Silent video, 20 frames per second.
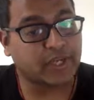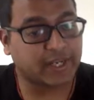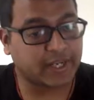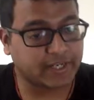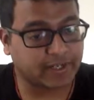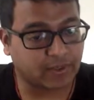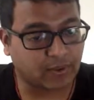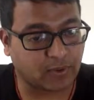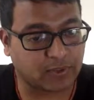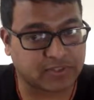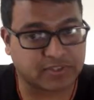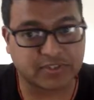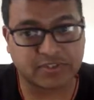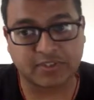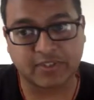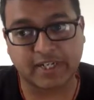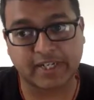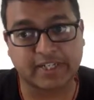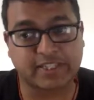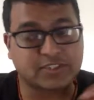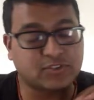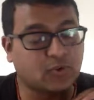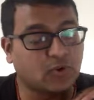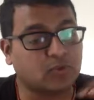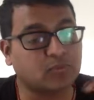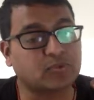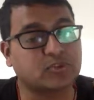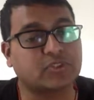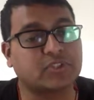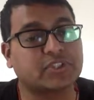in loss, right? It's
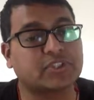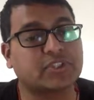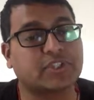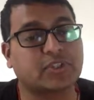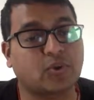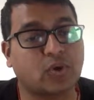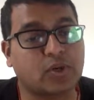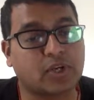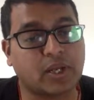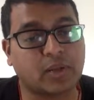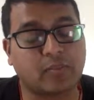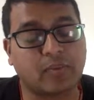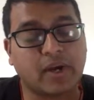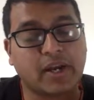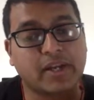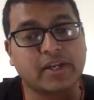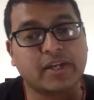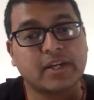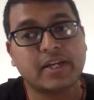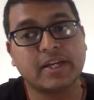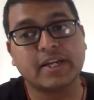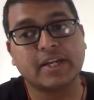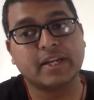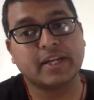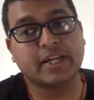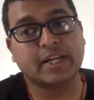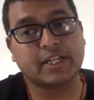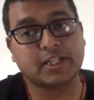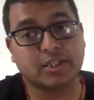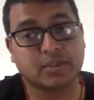almost reaching an all-time high
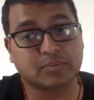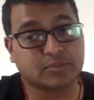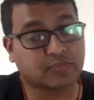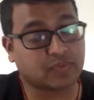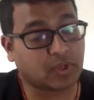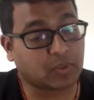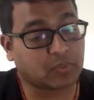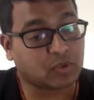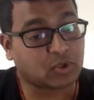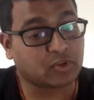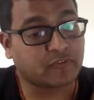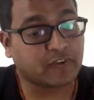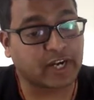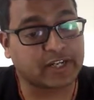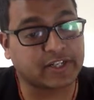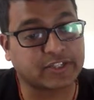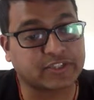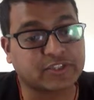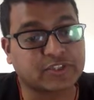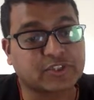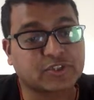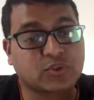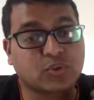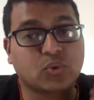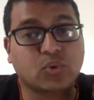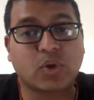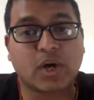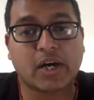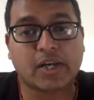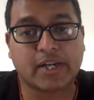in terms of number of addresses
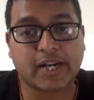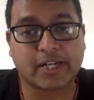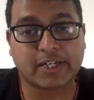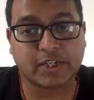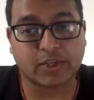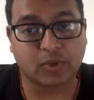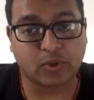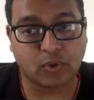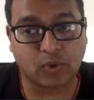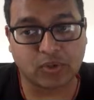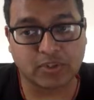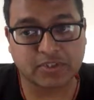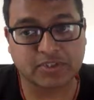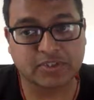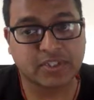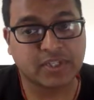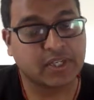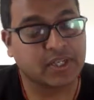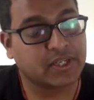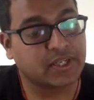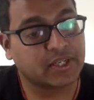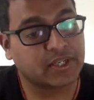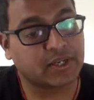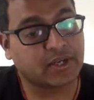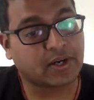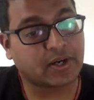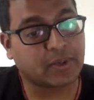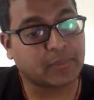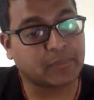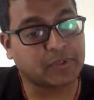who are at a loss
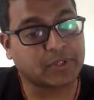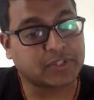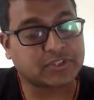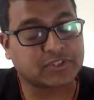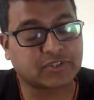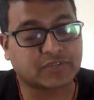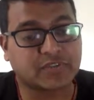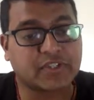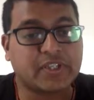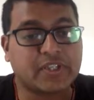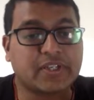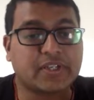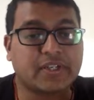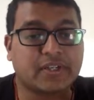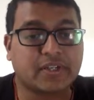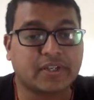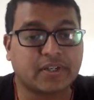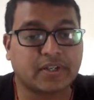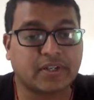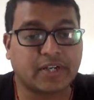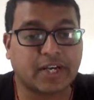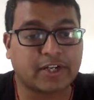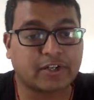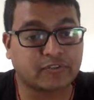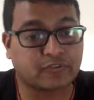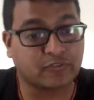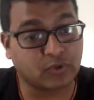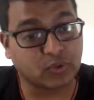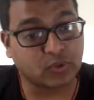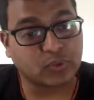uh, because of the uh, kind
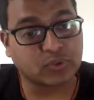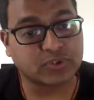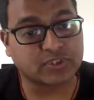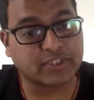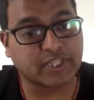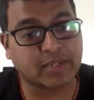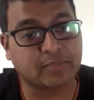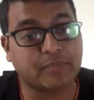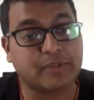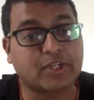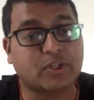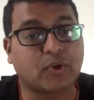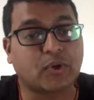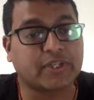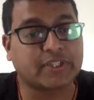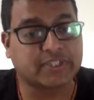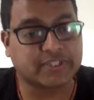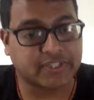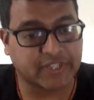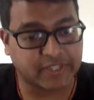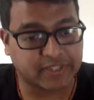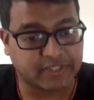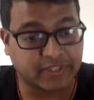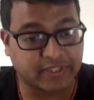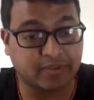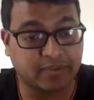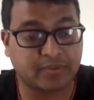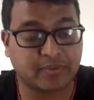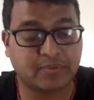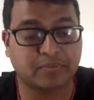of lows that Bitcoin is taking.
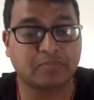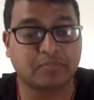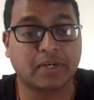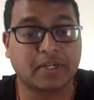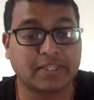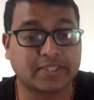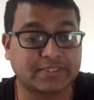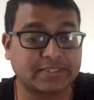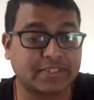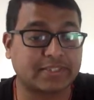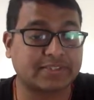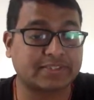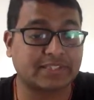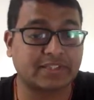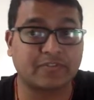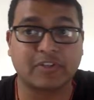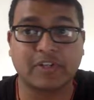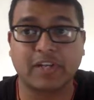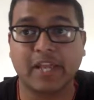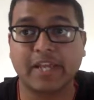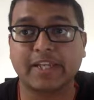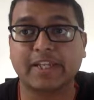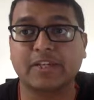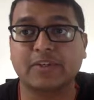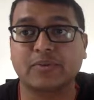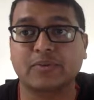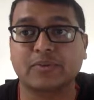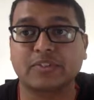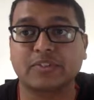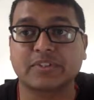But is there a silver lining
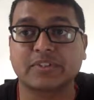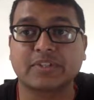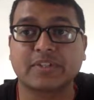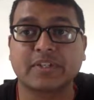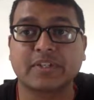to this?